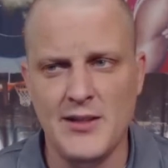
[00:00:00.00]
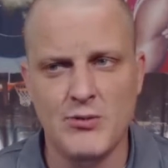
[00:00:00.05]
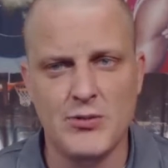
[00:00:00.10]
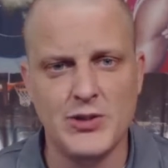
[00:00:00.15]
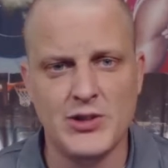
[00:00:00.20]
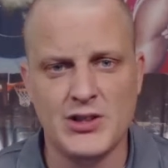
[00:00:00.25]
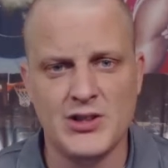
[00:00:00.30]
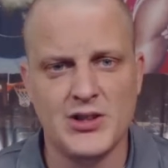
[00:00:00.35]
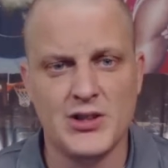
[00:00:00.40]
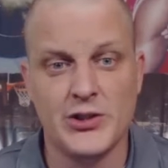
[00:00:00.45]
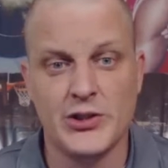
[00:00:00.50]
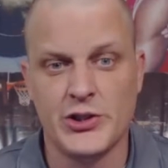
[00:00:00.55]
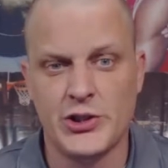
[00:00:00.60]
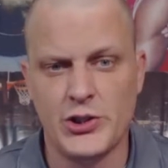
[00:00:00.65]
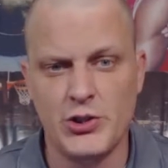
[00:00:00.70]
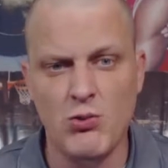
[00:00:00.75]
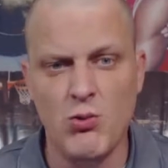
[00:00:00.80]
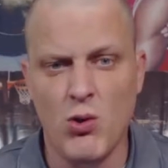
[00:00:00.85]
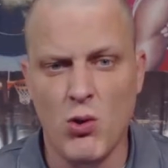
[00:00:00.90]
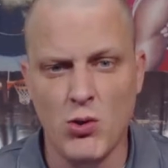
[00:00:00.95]
and we're just going to
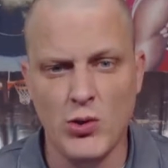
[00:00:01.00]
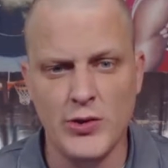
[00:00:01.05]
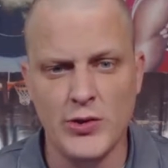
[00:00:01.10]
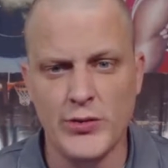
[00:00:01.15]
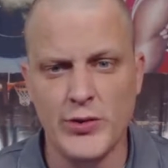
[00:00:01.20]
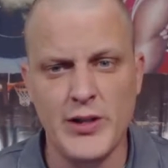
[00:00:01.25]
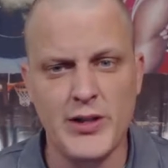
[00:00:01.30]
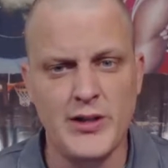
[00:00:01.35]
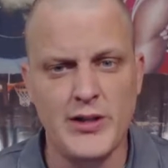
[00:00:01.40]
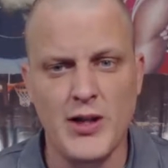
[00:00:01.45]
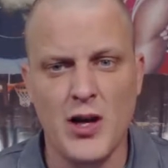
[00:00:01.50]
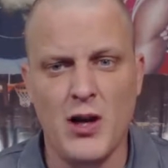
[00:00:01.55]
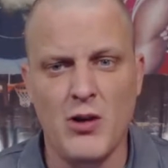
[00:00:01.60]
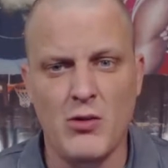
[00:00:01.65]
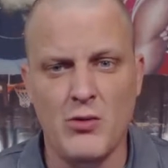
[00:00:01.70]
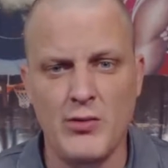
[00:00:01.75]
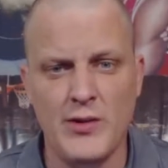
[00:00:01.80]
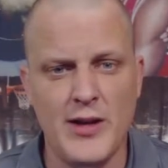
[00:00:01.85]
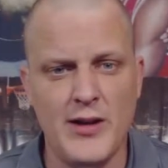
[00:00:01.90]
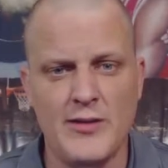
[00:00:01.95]
shoehorn her in. And
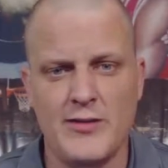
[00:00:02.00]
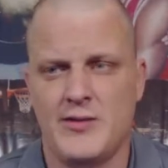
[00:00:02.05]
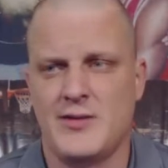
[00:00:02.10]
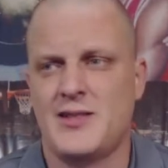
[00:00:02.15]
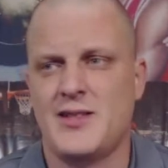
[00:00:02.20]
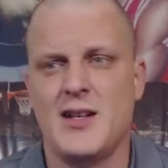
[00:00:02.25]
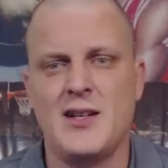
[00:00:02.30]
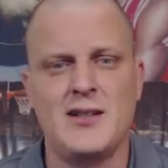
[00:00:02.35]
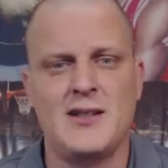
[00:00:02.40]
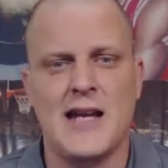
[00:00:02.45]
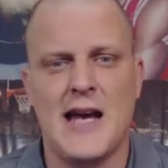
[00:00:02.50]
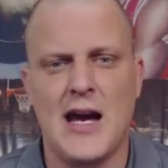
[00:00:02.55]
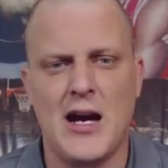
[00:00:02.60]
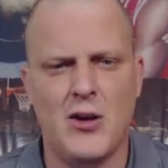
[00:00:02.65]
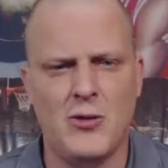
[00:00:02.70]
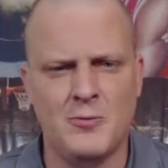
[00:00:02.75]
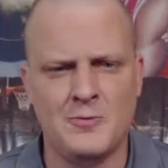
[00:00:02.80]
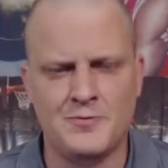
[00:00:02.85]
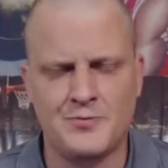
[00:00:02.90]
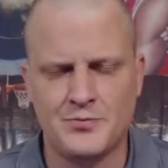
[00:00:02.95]
all of a sudden
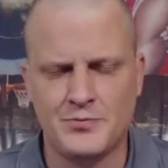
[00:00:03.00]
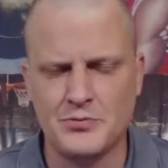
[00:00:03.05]
now,